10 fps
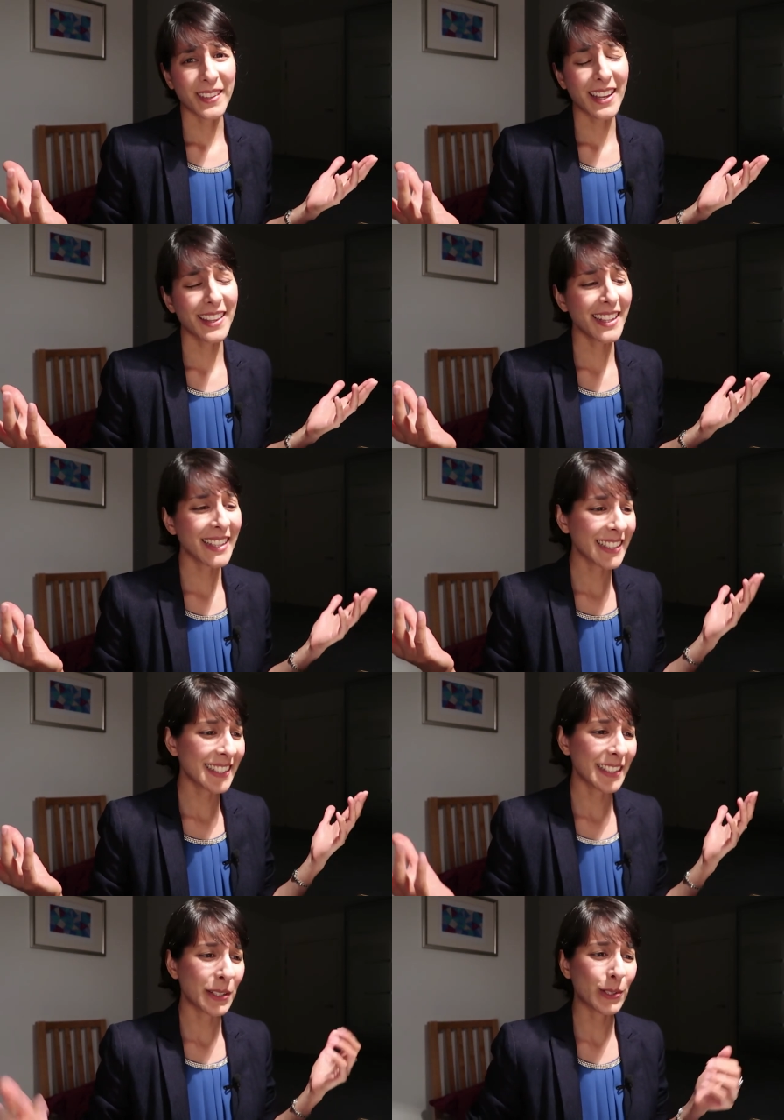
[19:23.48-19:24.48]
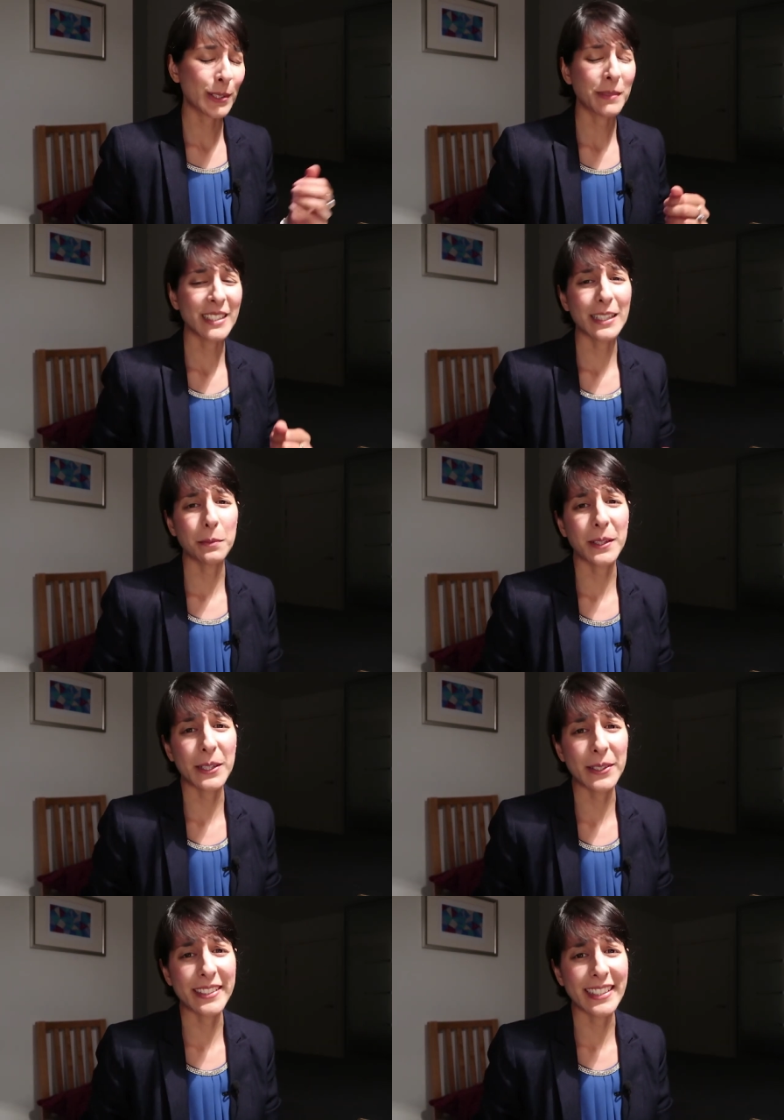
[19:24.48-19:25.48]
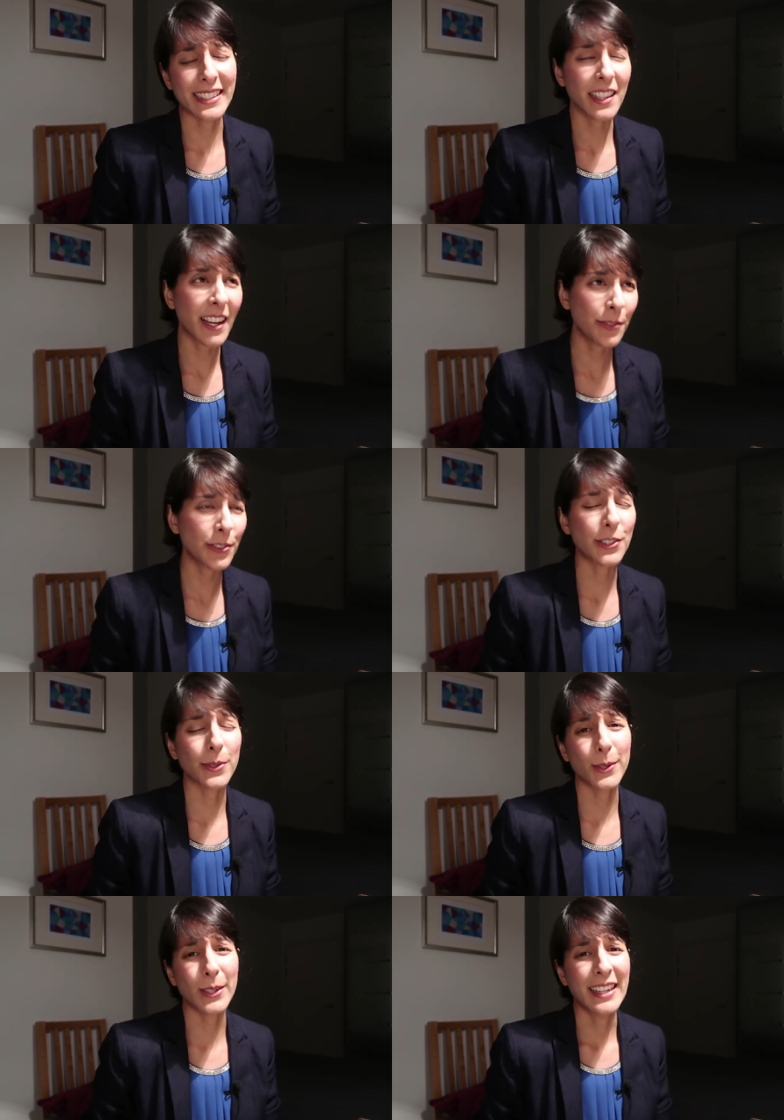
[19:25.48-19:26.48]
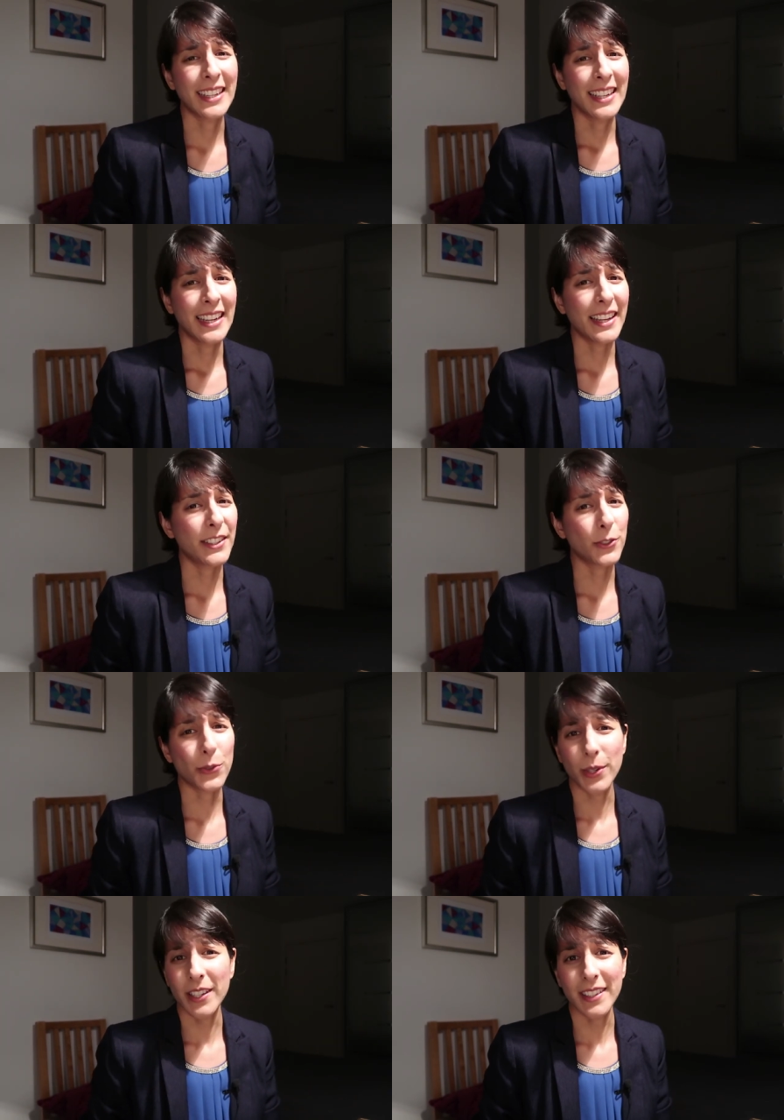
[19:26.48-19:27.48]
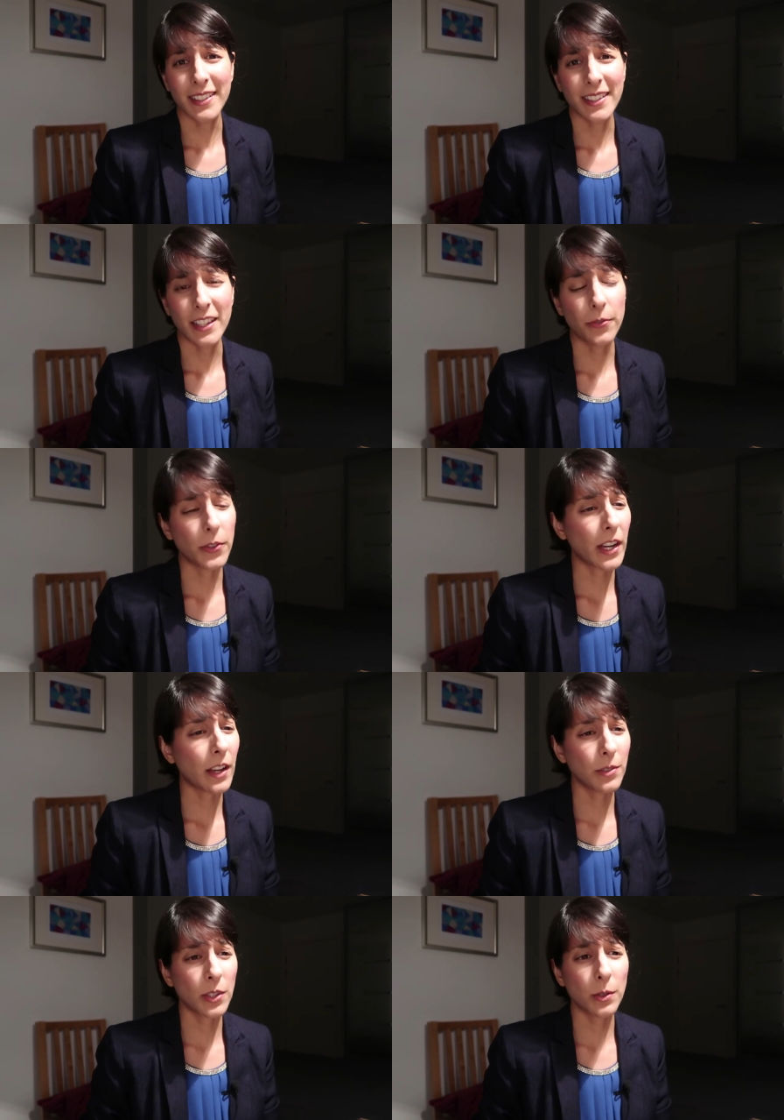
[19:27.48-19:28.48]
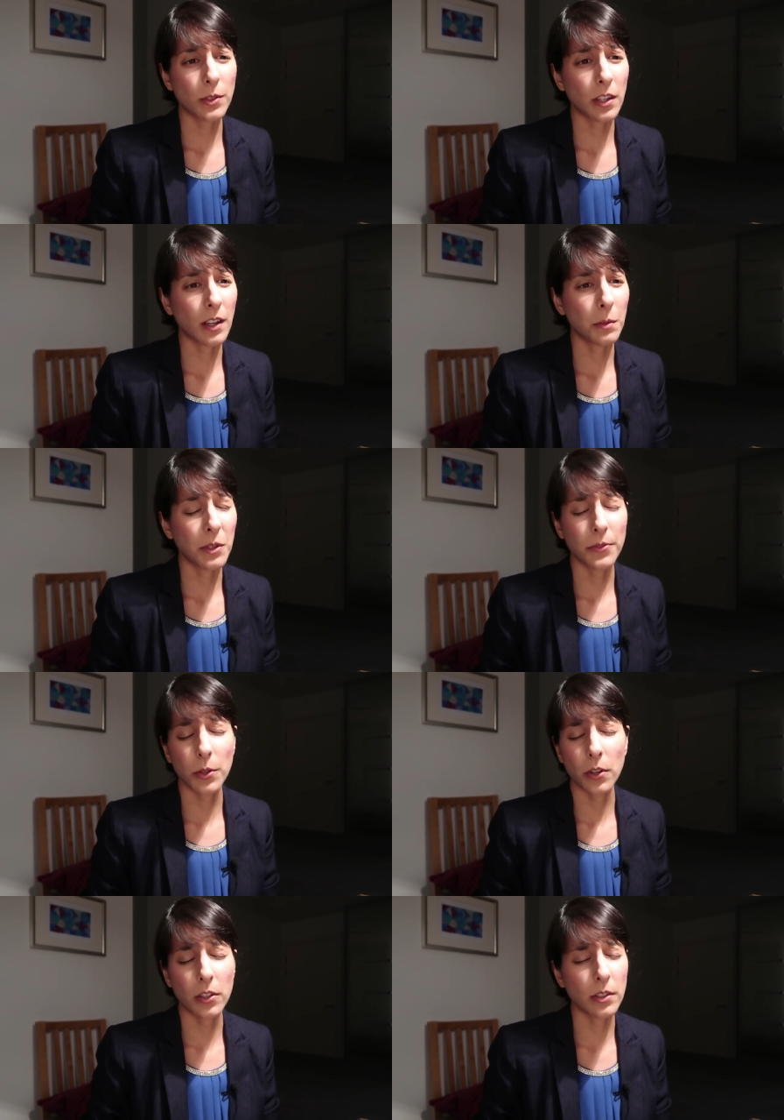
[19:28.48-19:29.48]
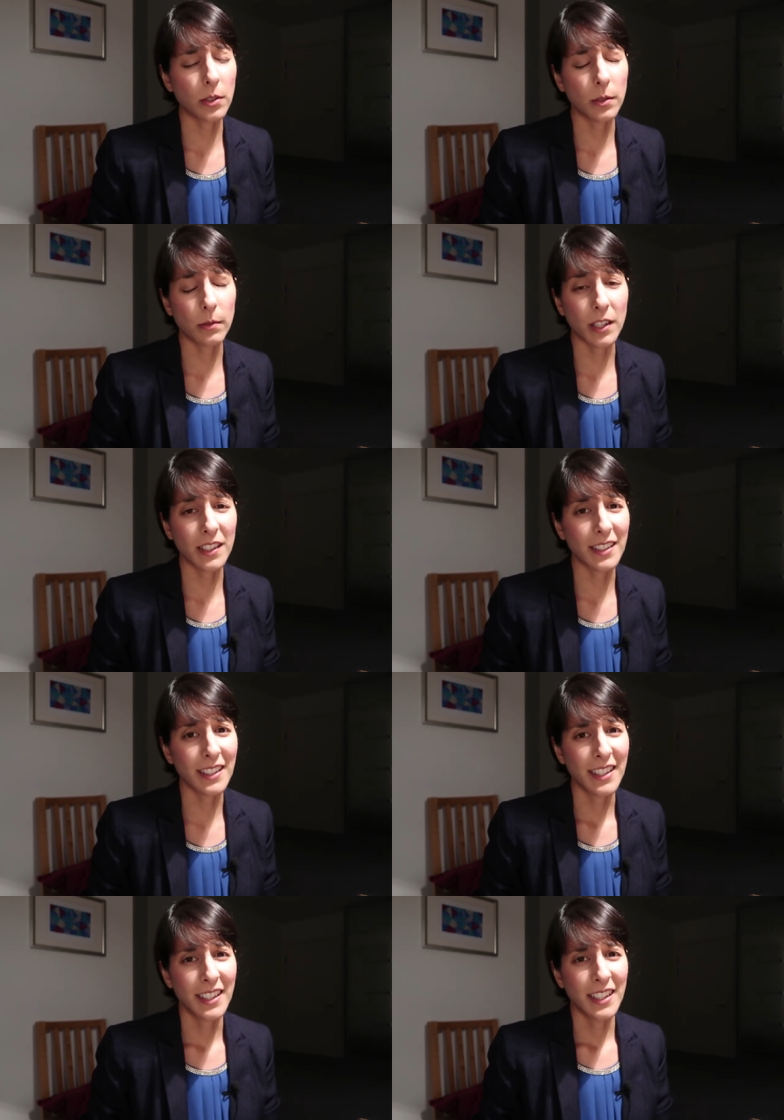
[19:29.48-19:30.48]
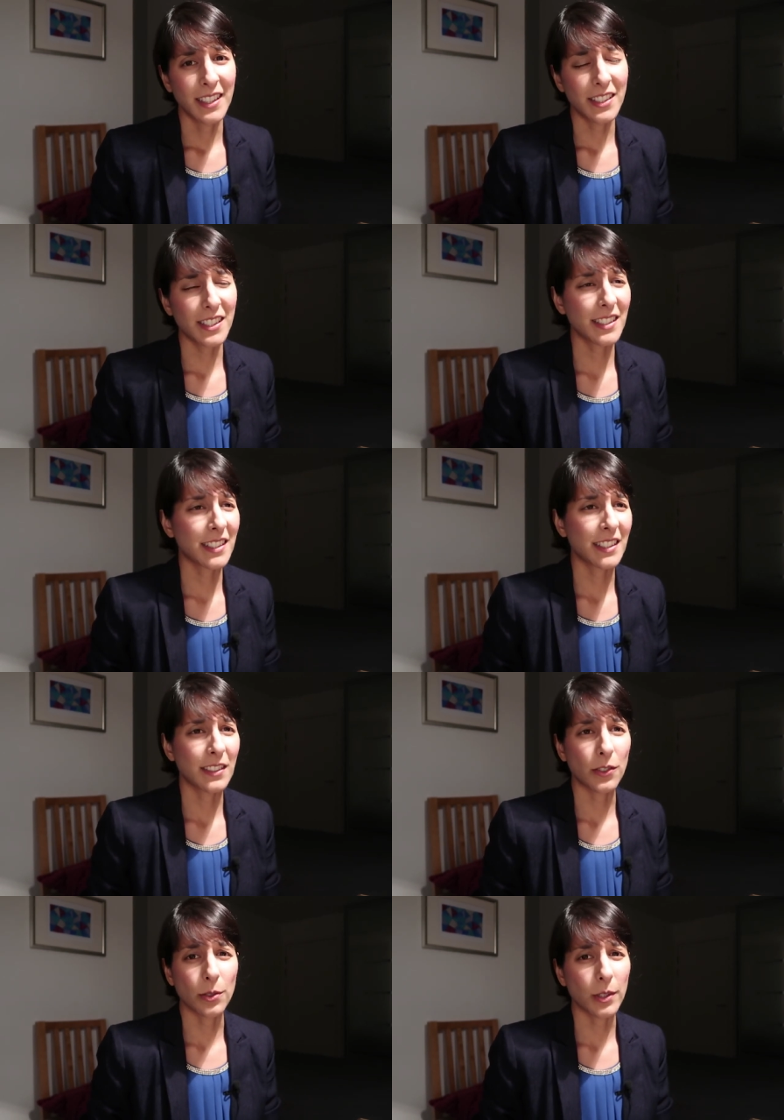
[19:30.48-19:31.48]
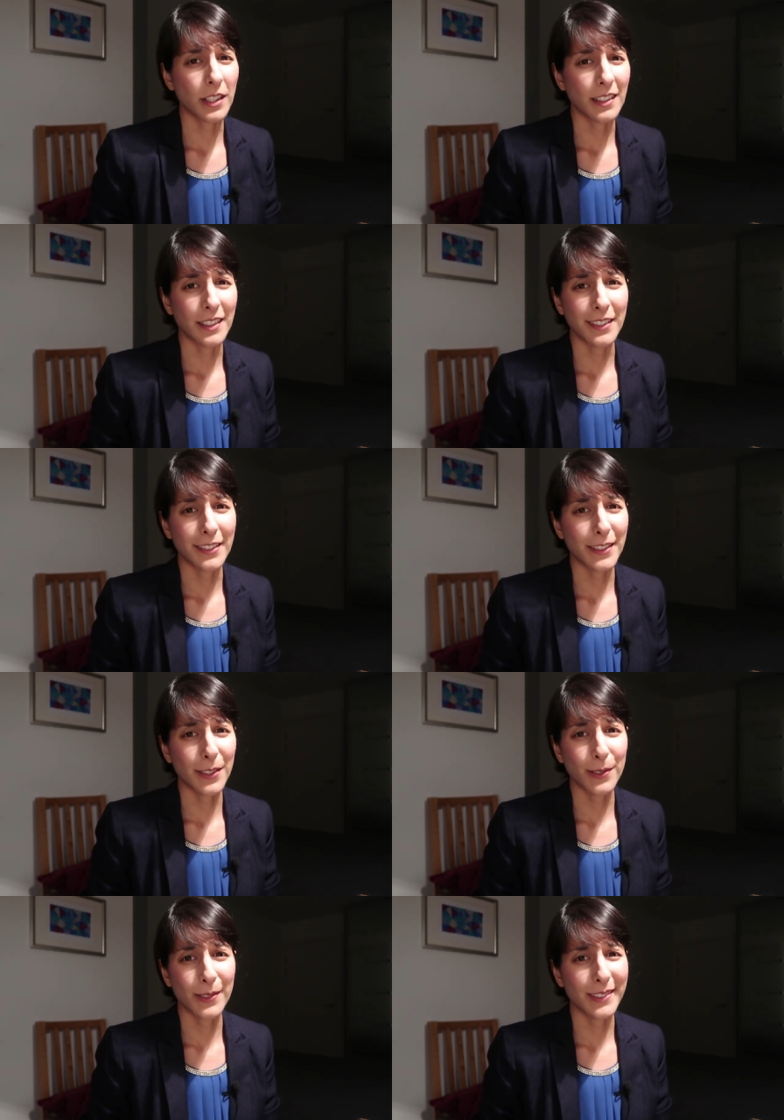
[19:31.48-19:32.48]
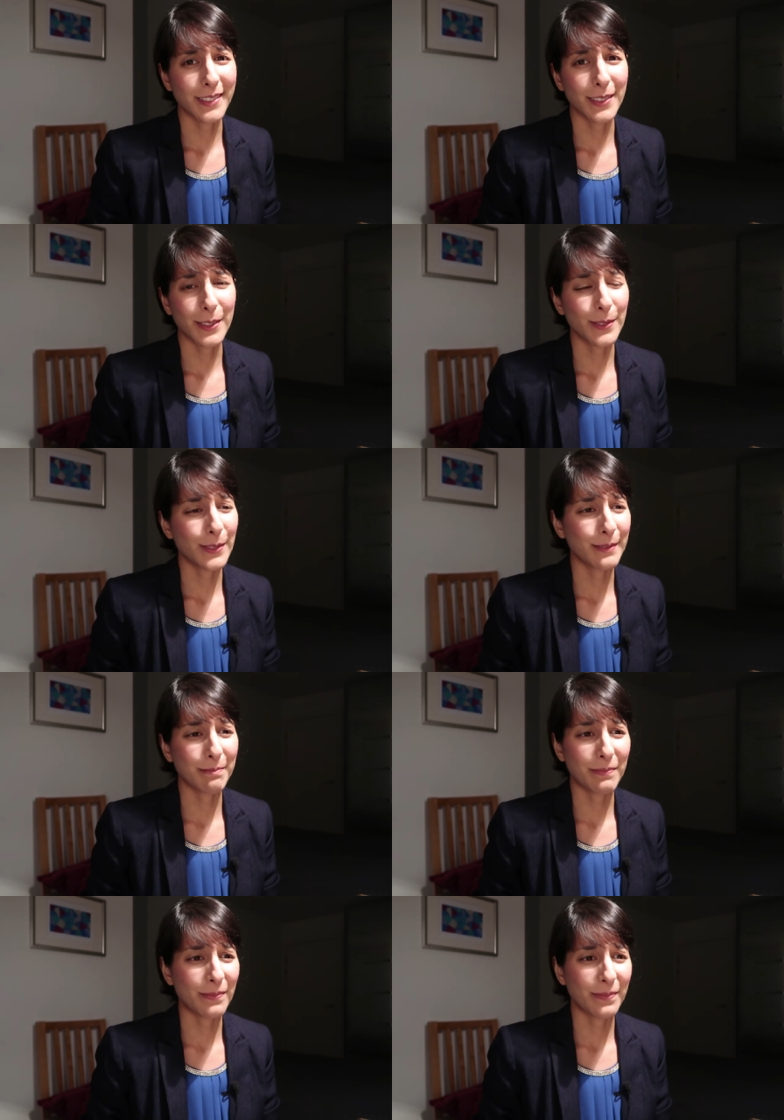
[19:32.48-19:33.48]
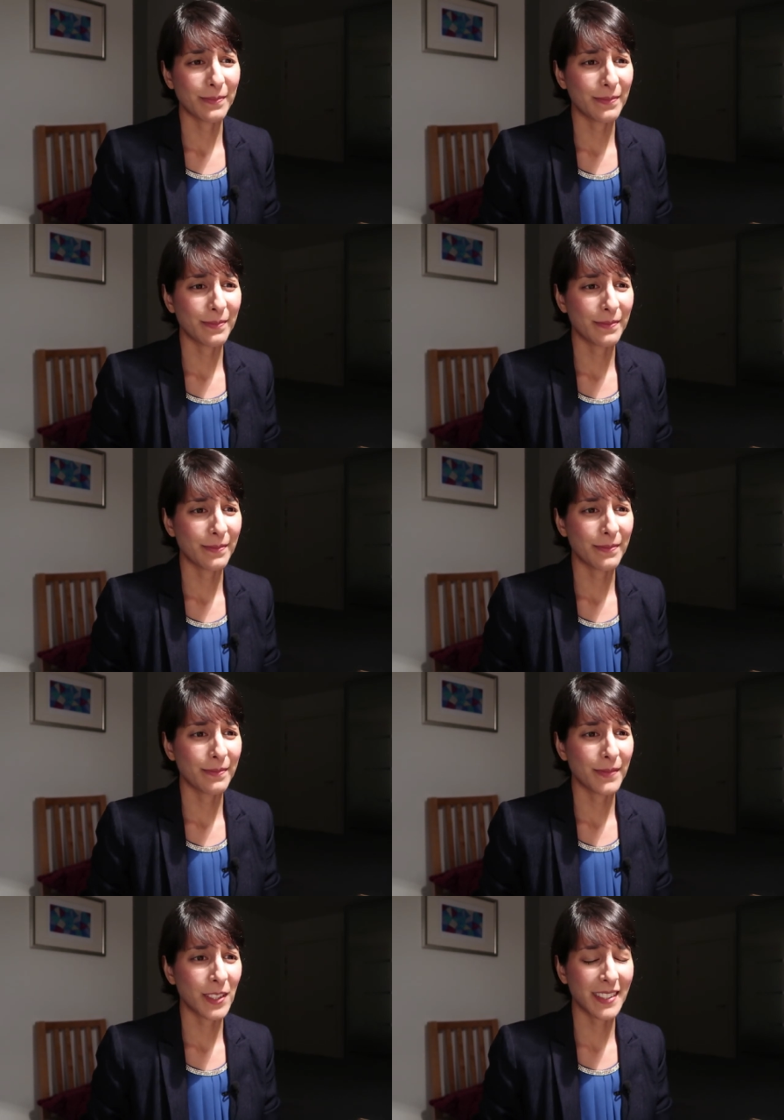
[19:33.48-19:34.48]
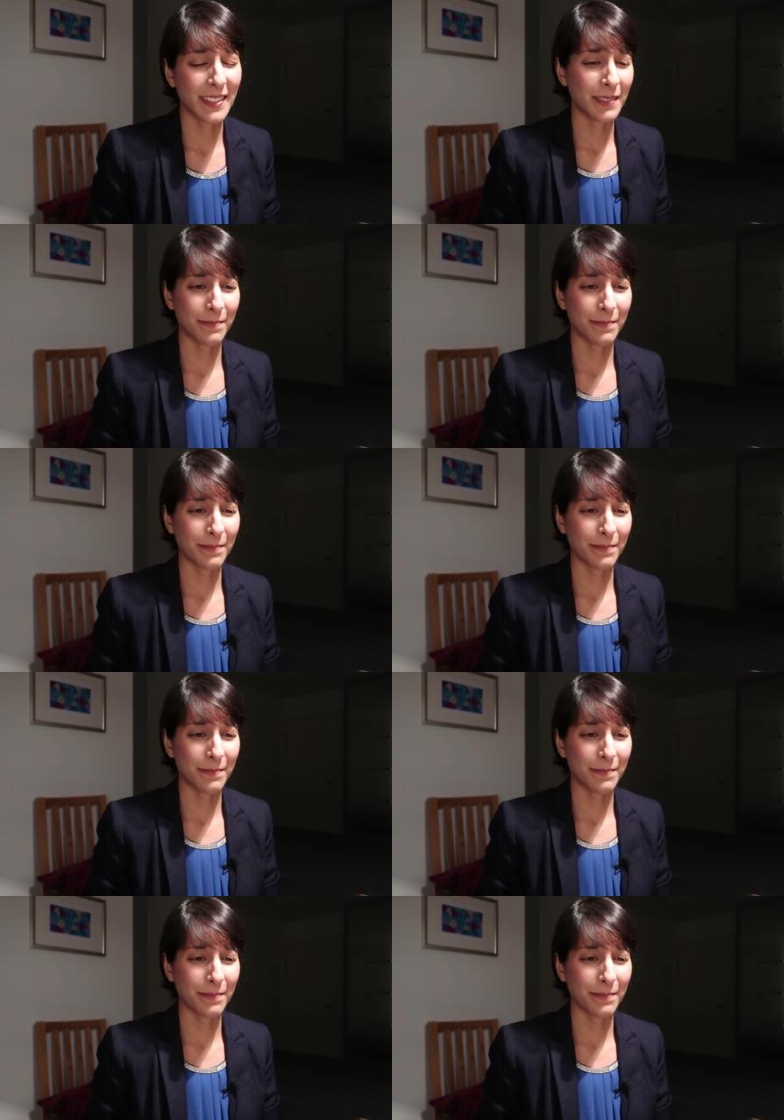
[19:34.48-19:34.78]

I think that's the ultimate tip here, isn't it? Life is short enjoy it. If you're having a good time, if you're on a good run, just enjoy it. Don't, don't, just,